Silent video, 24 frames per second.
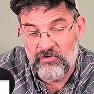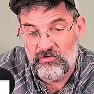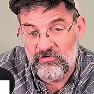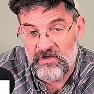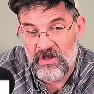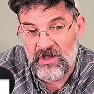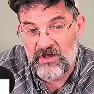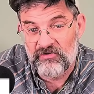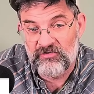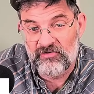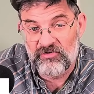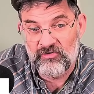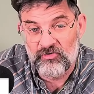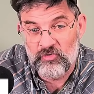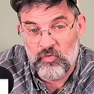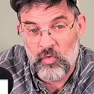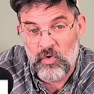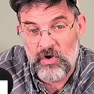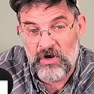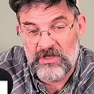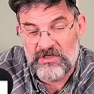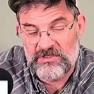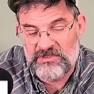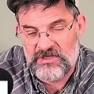
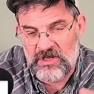2020.